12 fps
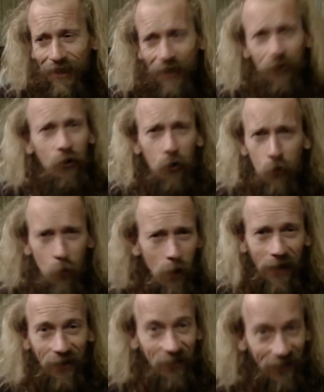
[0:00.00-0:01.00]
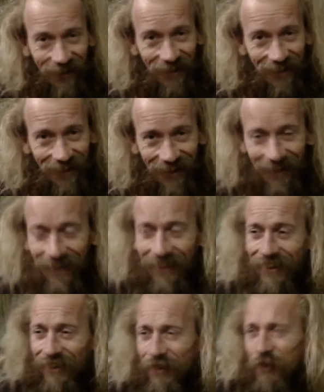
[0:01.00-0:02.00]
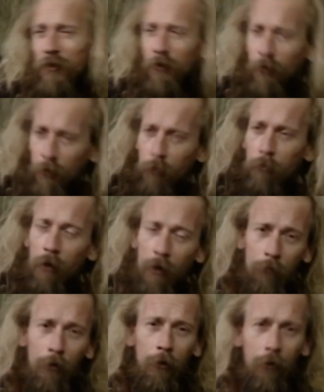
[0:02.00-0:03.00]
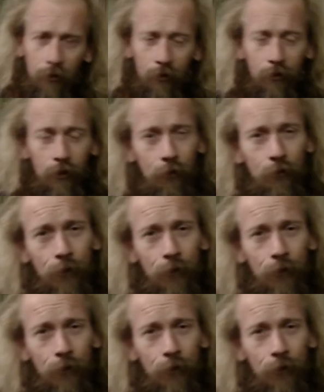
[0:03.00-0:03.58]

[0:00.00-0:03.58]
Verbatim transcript: it's a quid. You know, buy milk and stuff.